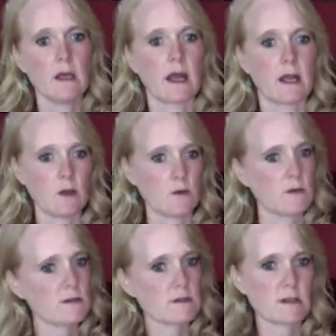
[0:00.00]
And I know
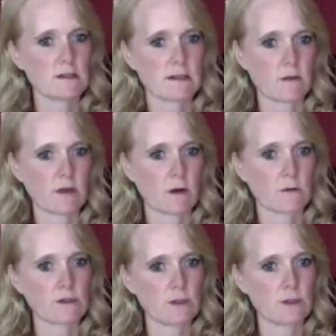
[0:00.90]
this is going to sound
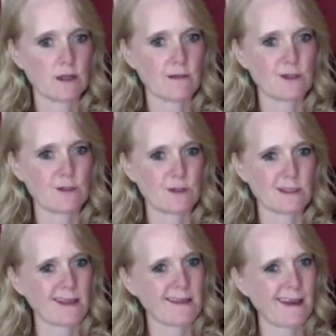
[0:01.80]
counterintuitive to doing
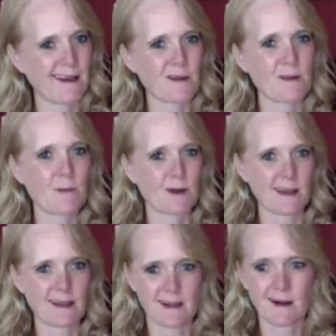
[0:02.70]
telehealth, but I'll
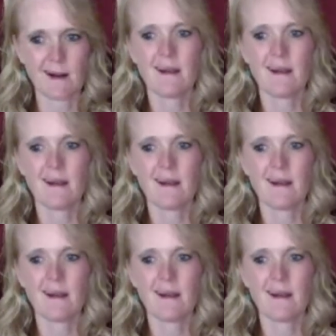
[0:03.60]
get there.